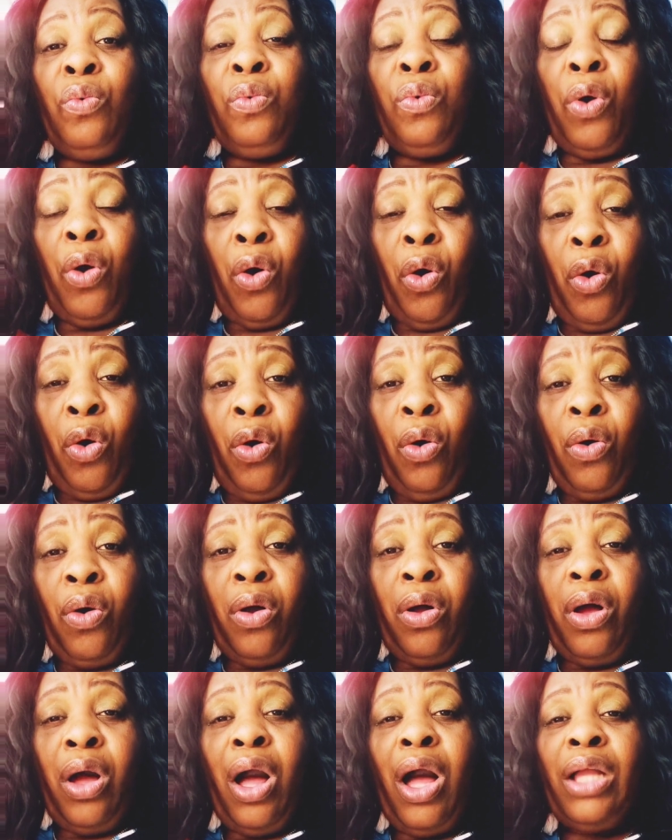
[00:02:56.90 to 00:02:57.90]
Woe
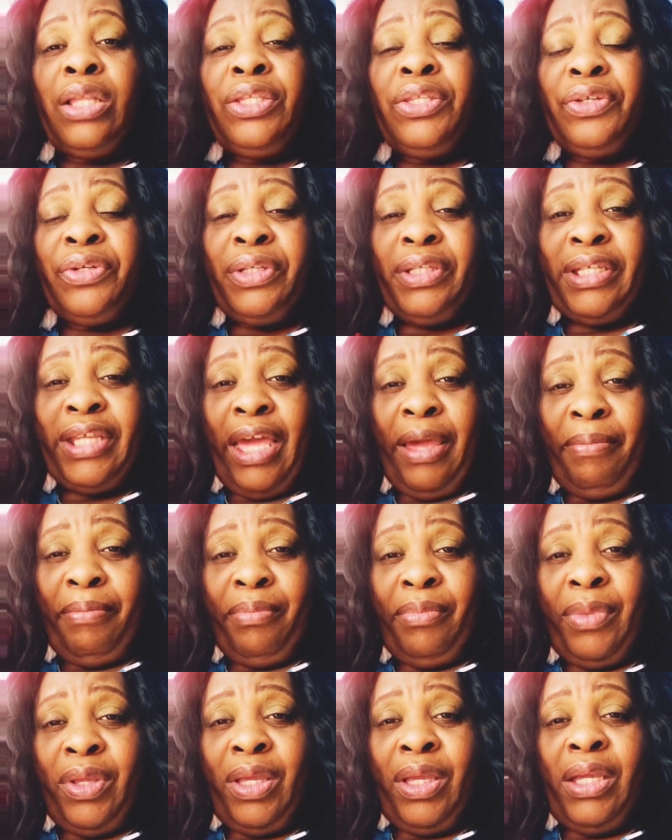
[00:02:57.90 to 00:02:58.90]
unto them
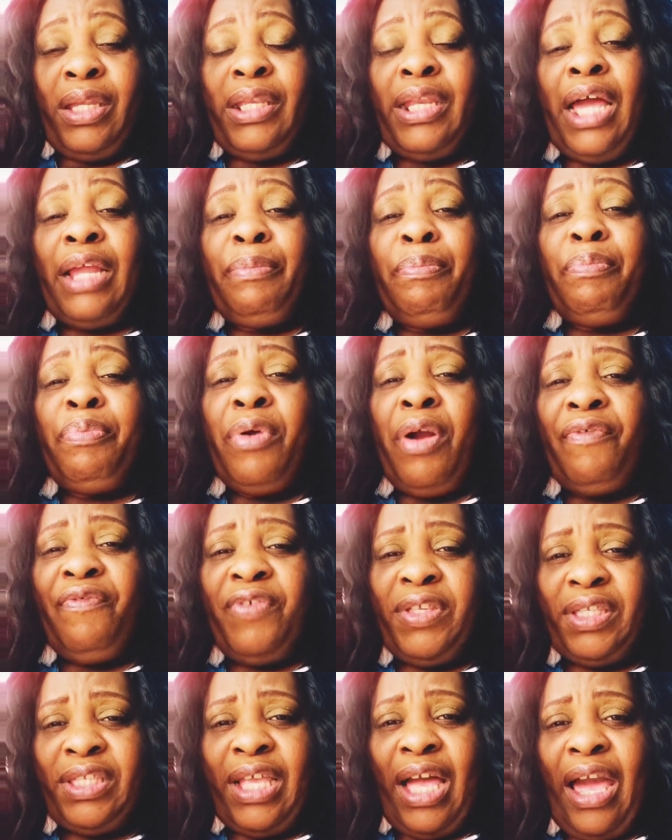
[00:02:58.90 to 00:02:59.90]
that
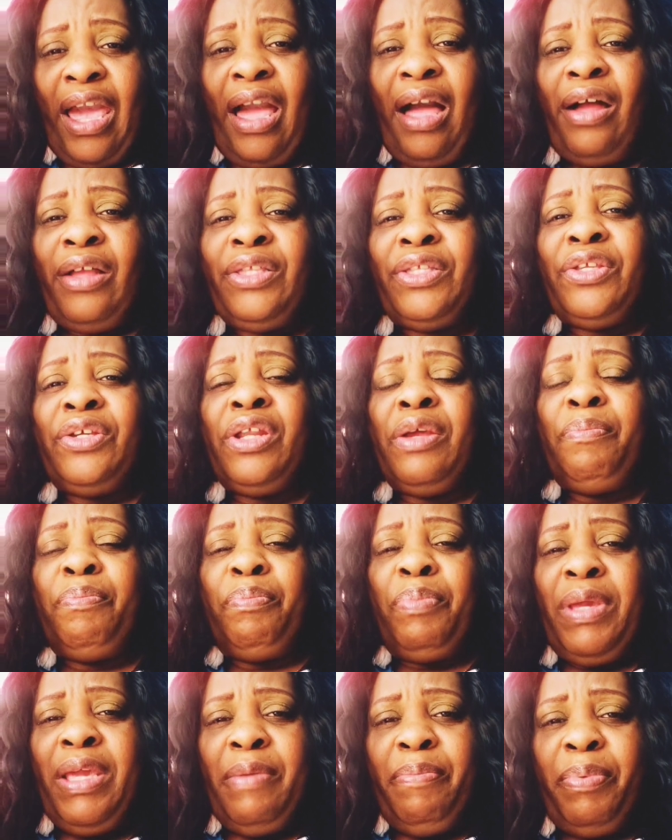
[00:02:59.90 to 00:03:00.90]
prophesy unto the
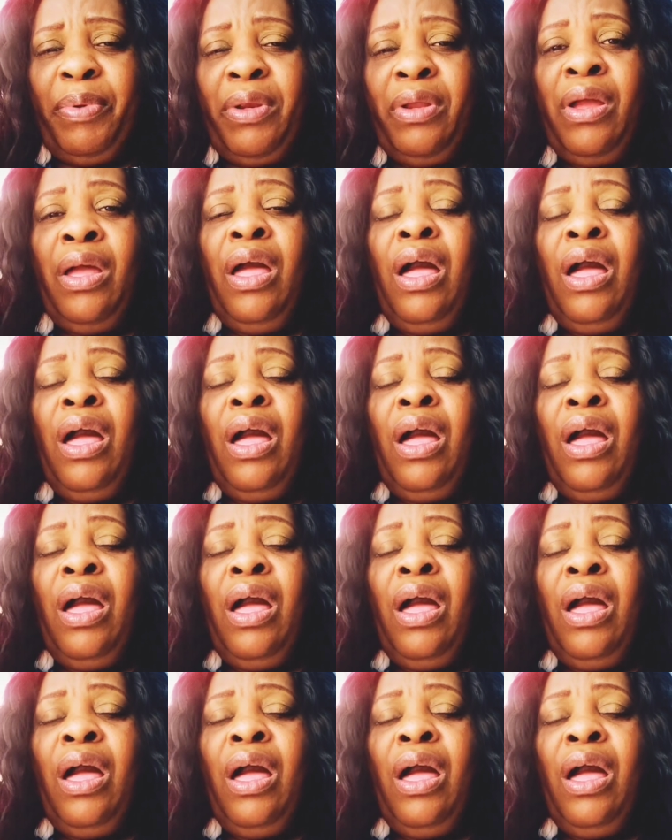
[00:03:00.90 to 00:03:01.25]
people